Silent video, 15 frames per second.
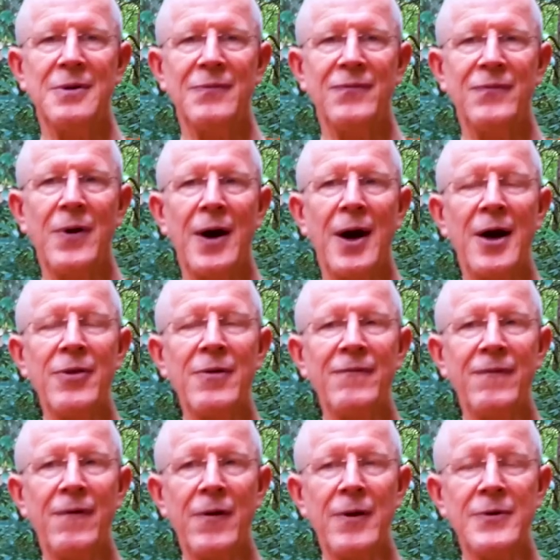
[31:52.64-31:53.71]
for other
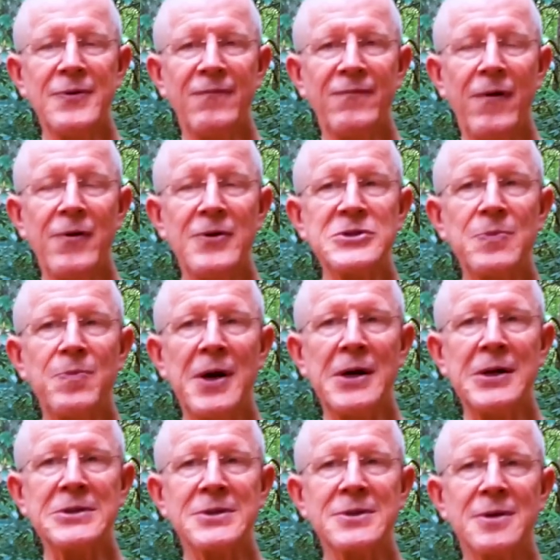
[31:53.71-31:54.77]
forest
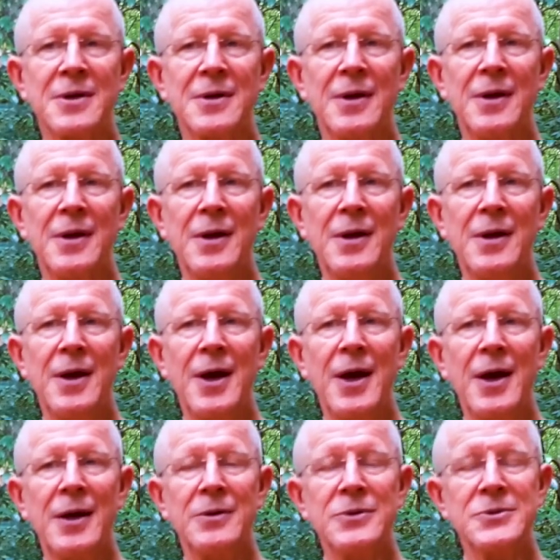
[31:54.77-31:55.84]
monks,
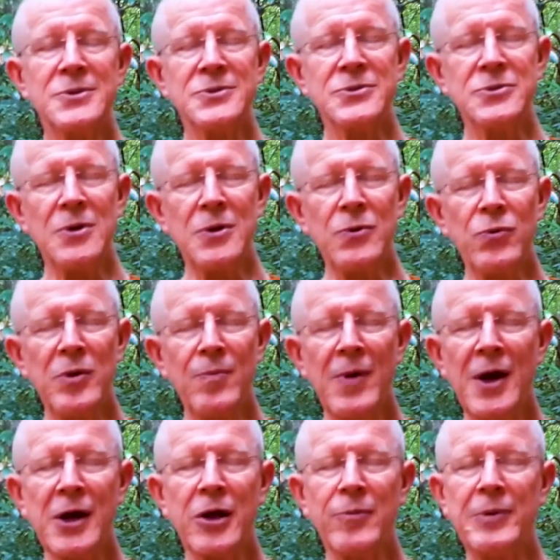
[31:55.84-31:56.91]
and so
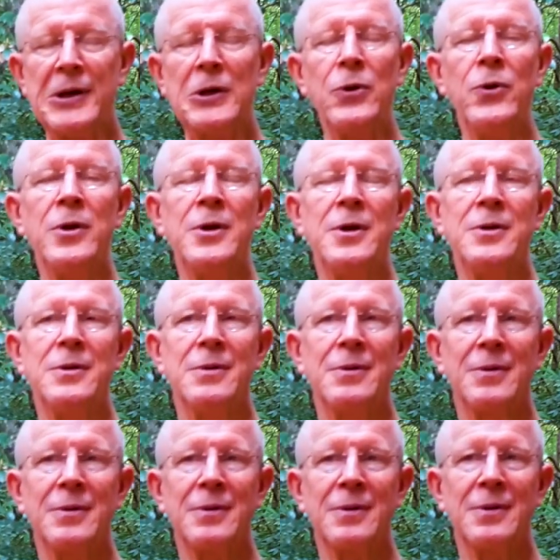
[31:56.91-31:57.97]
remarkably learned.
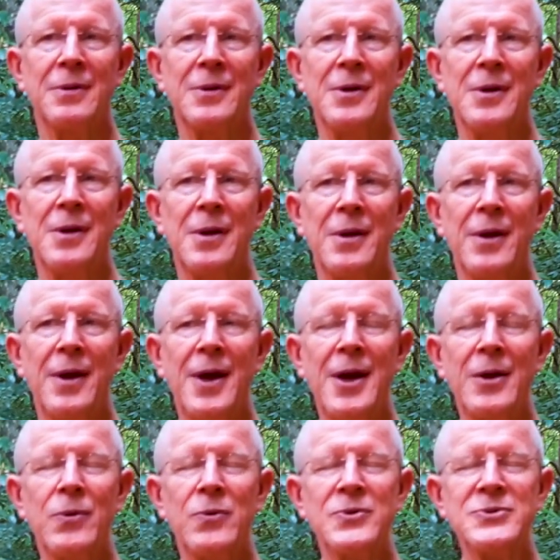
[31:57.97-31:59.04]

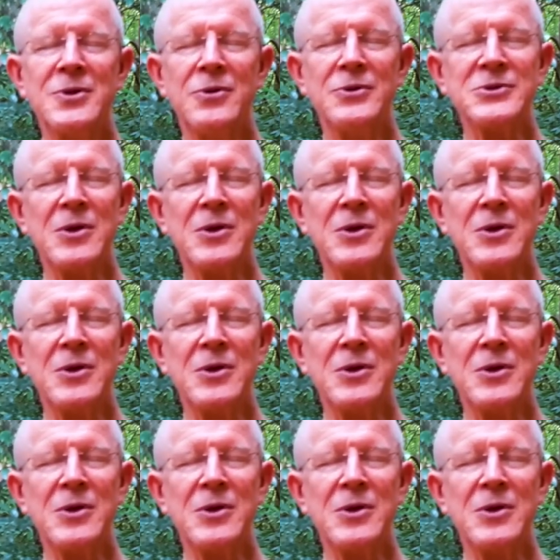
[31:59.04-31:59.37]
And also this